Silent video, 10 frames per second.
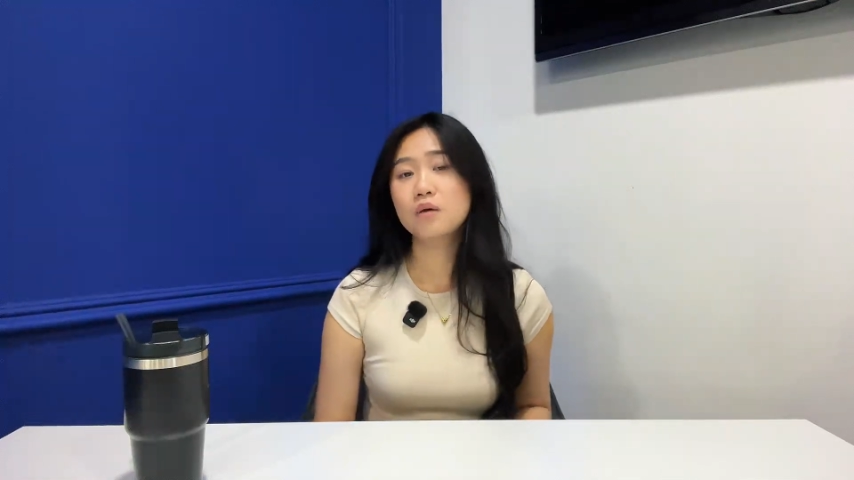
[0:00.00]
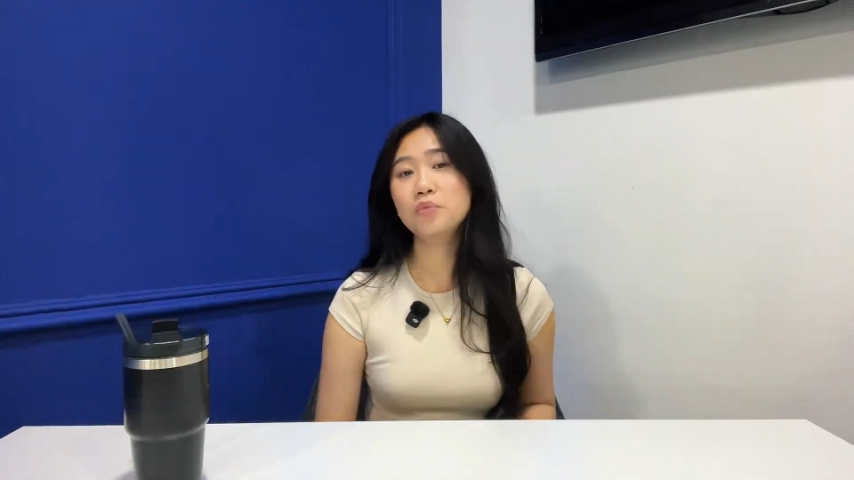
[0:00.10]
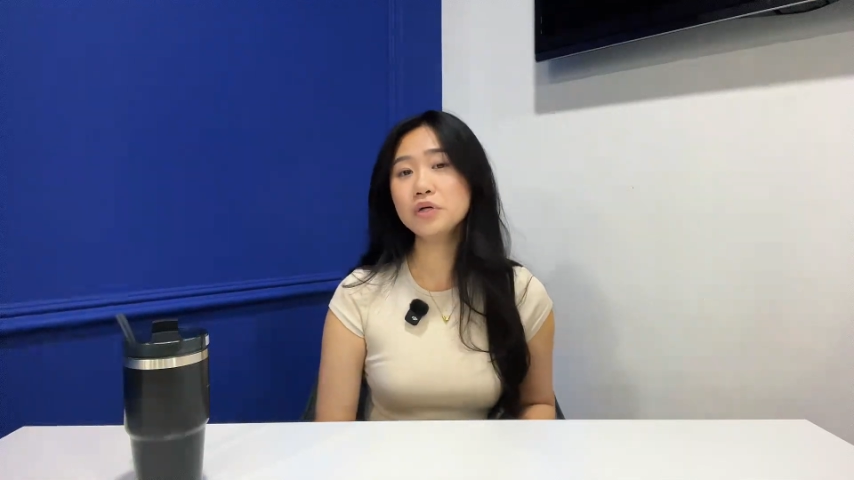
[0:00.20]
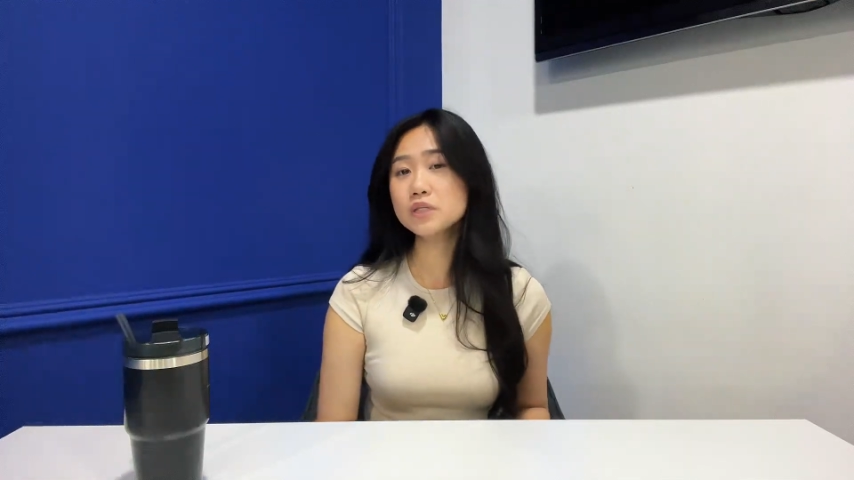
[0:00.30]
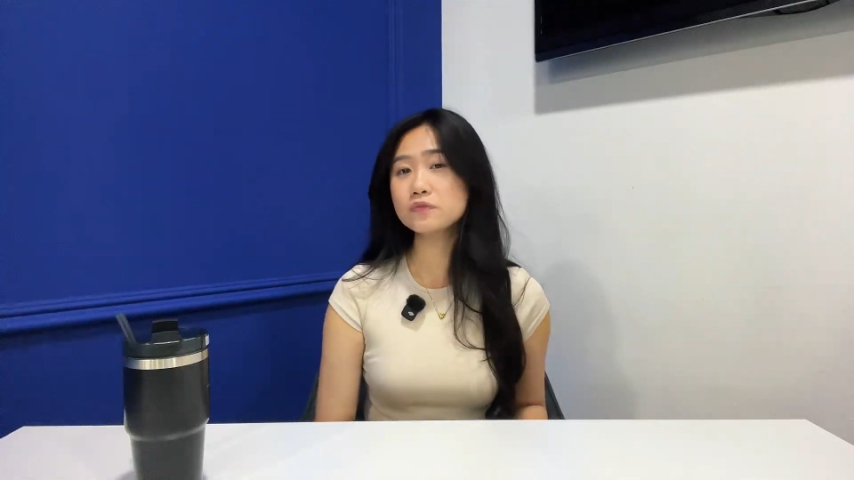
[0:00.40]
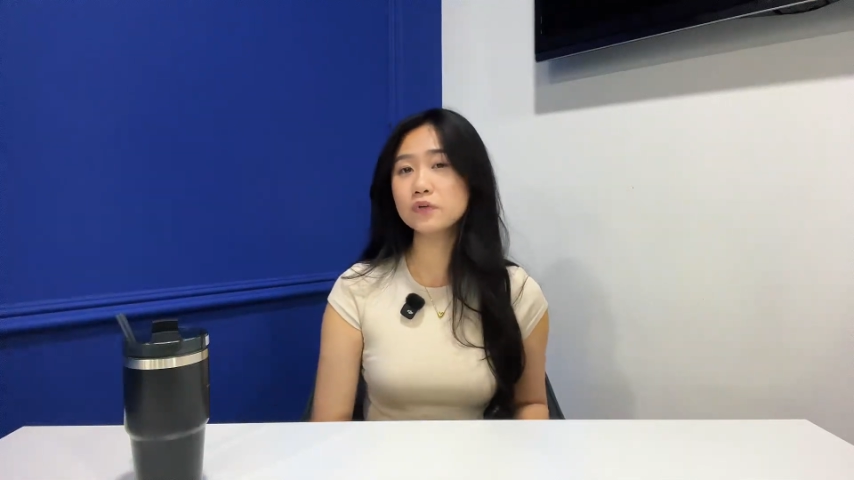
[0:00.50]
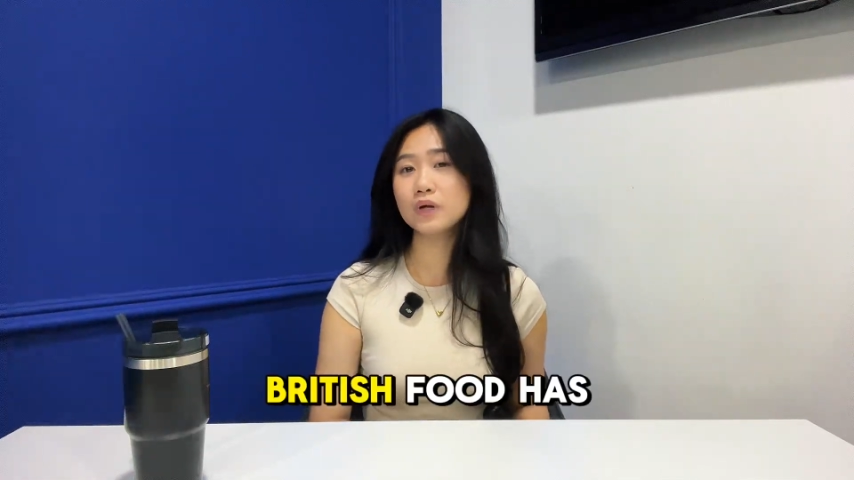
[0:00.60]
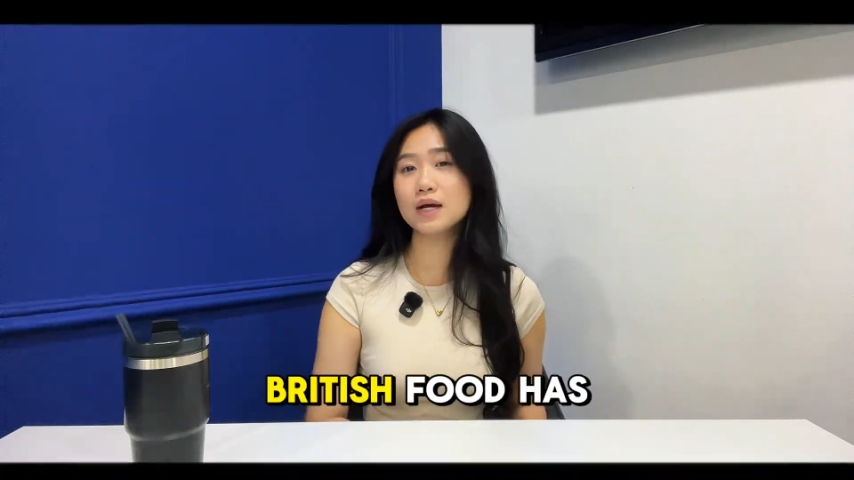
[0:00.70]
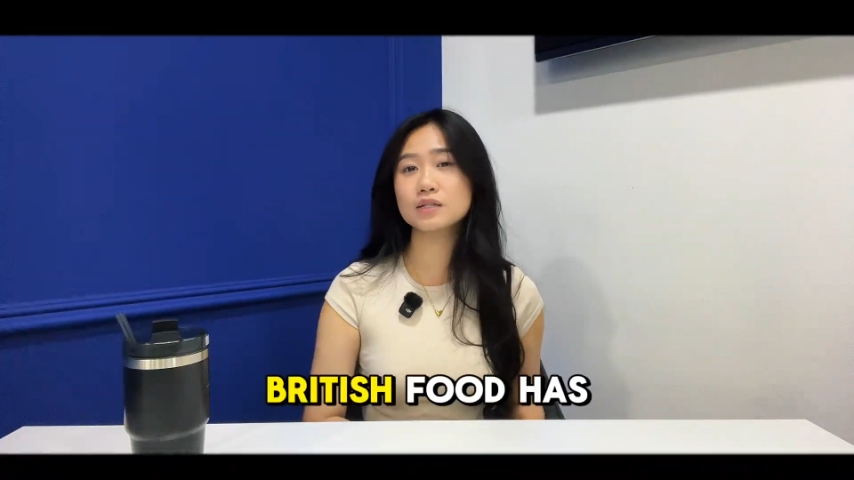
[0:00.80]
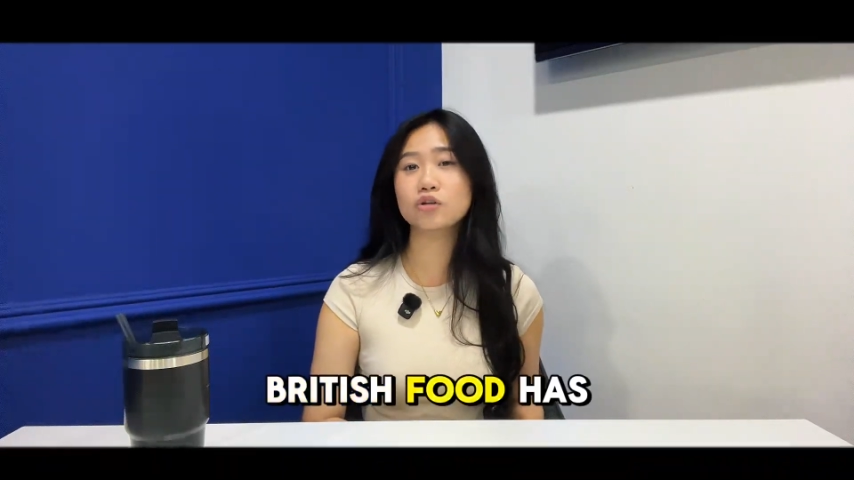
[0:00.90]
British
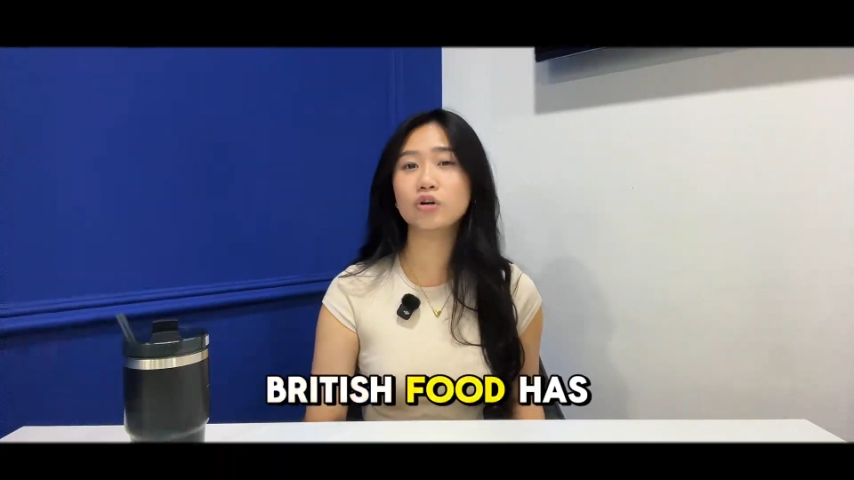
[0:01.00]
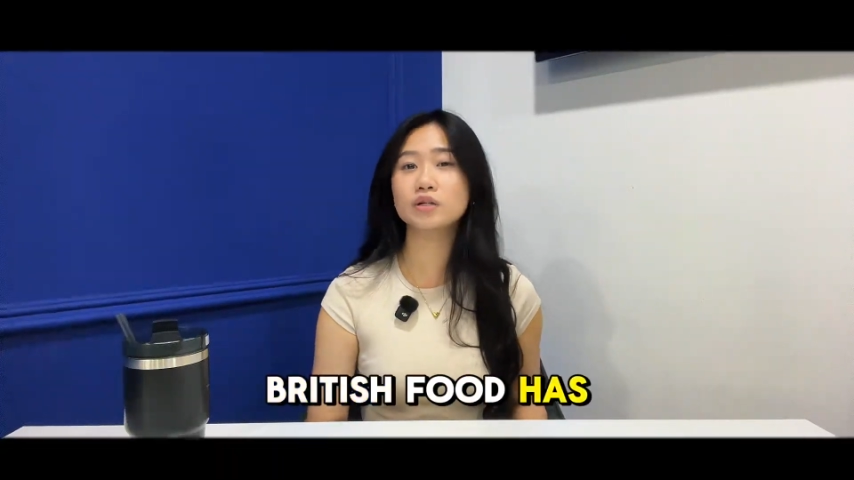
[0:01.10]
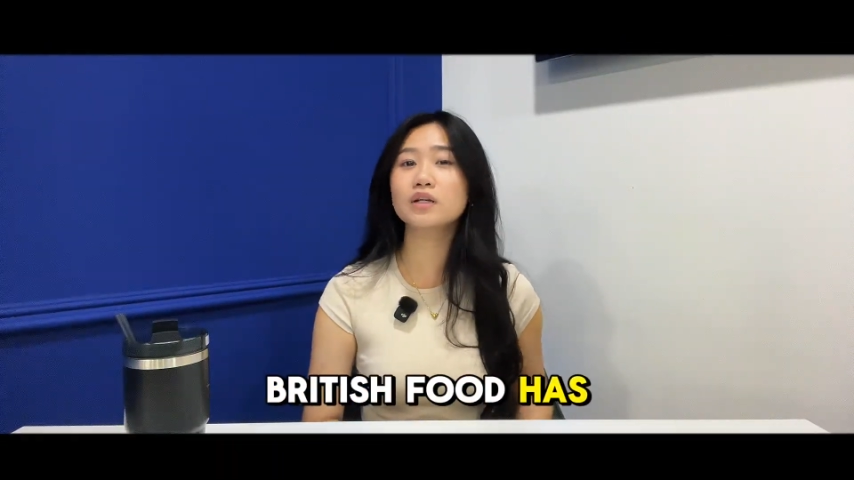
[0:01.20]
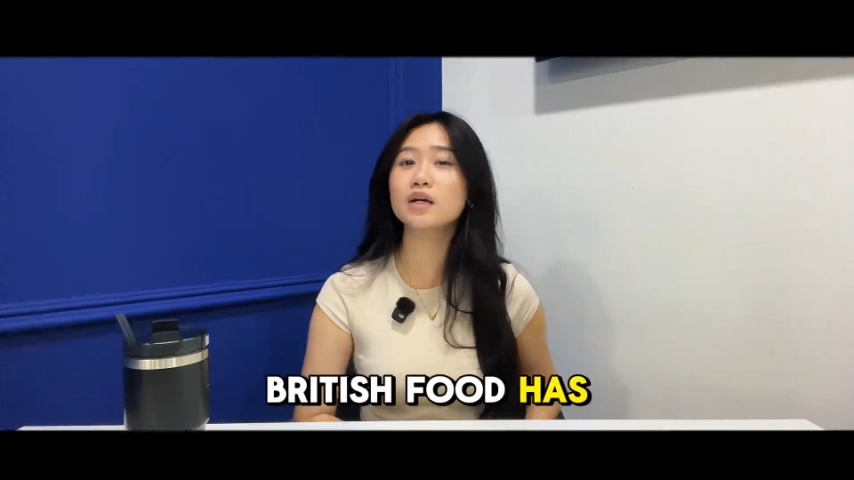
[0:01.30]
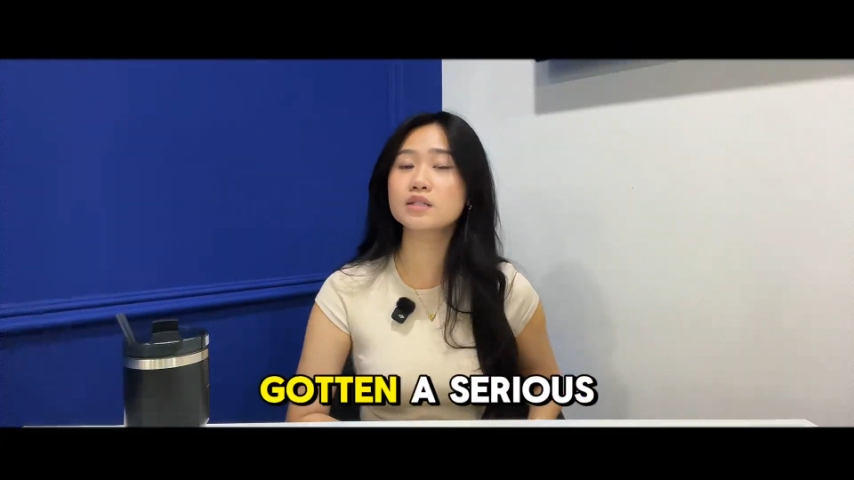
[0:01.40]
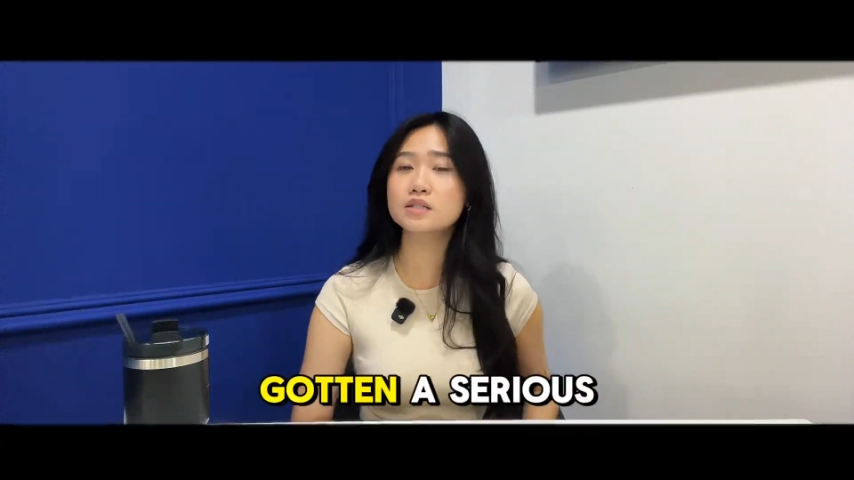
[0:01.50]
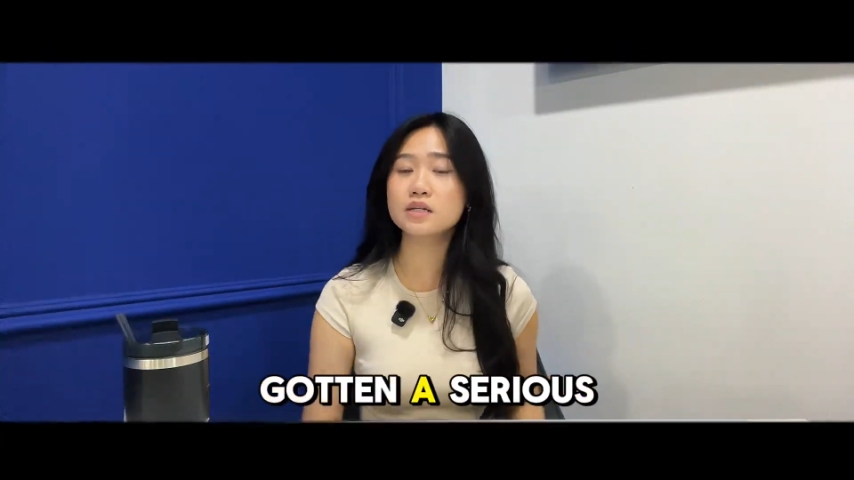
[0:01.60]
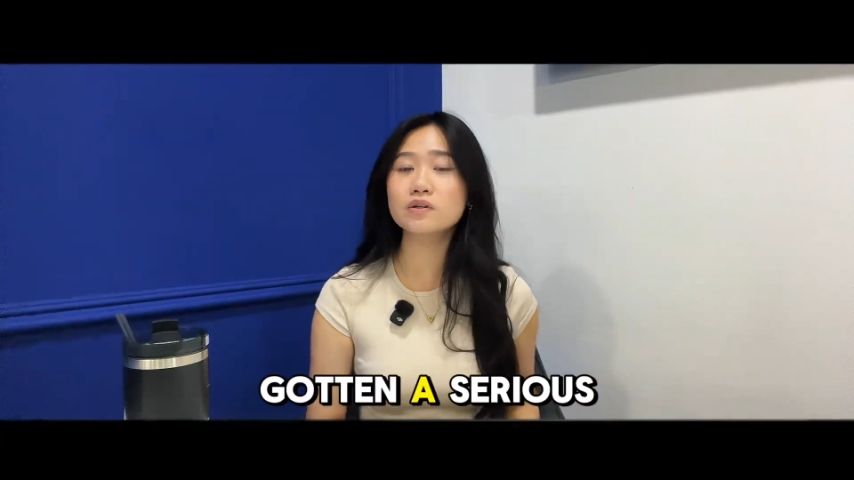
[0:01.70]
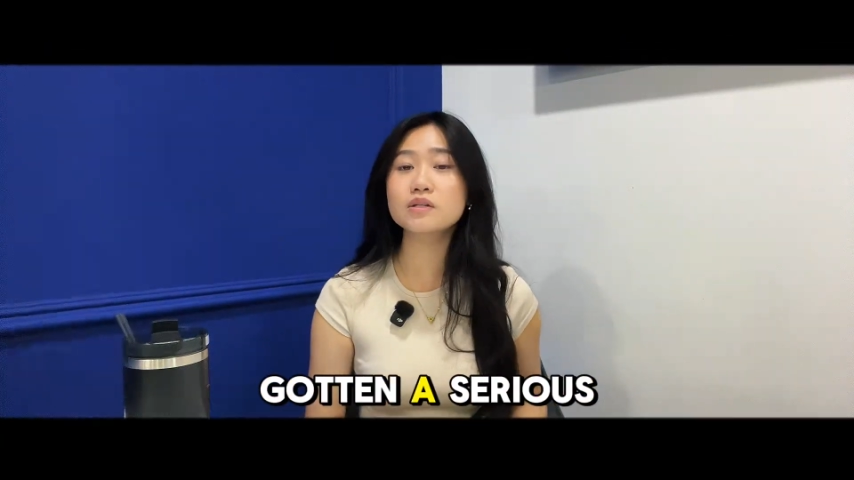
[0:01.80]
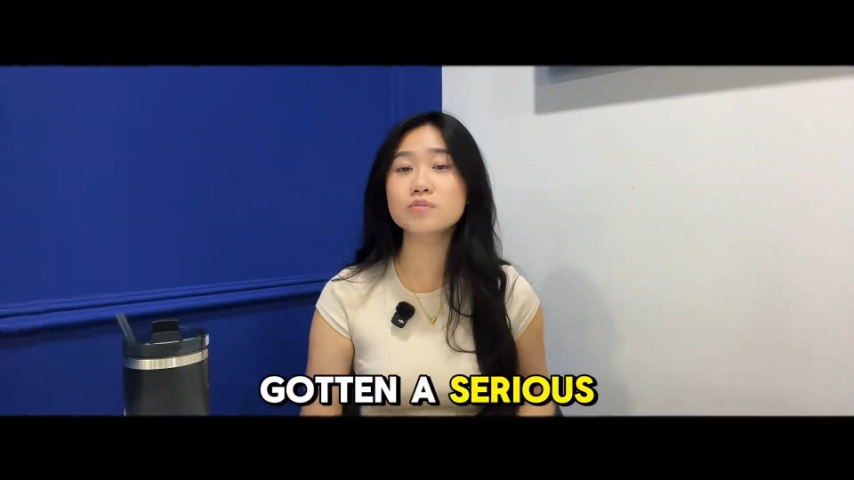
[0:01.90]
food has gotten a
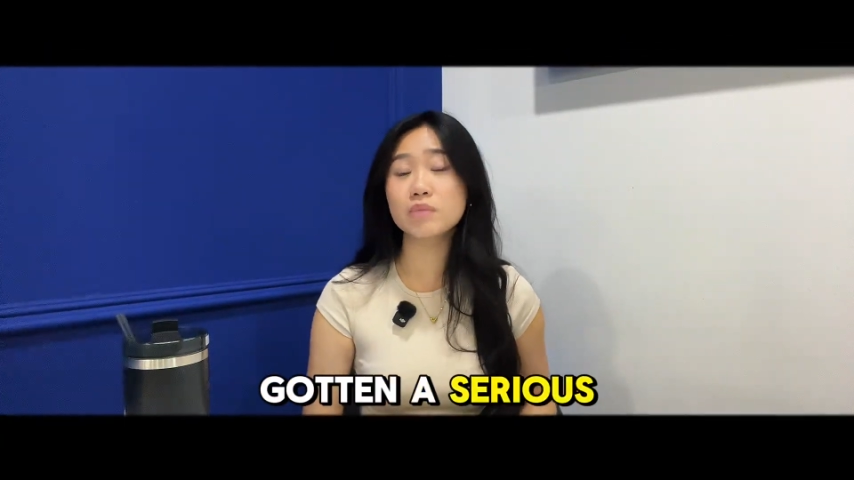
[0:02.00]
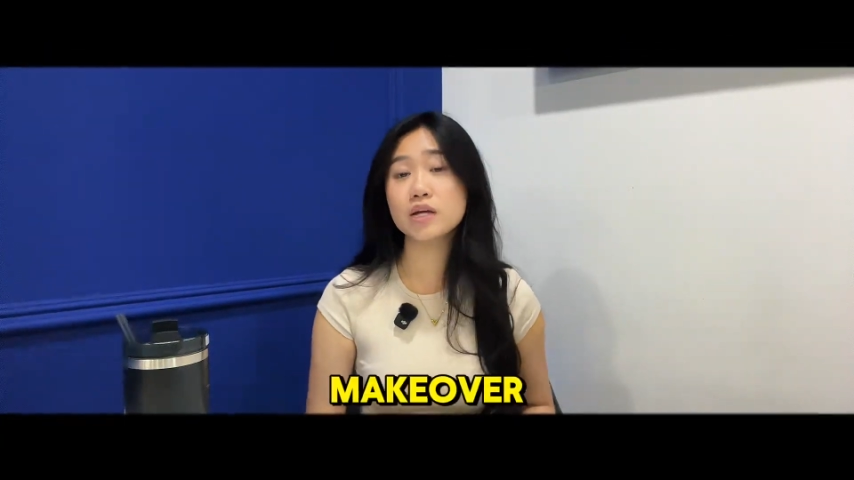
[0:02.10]
serious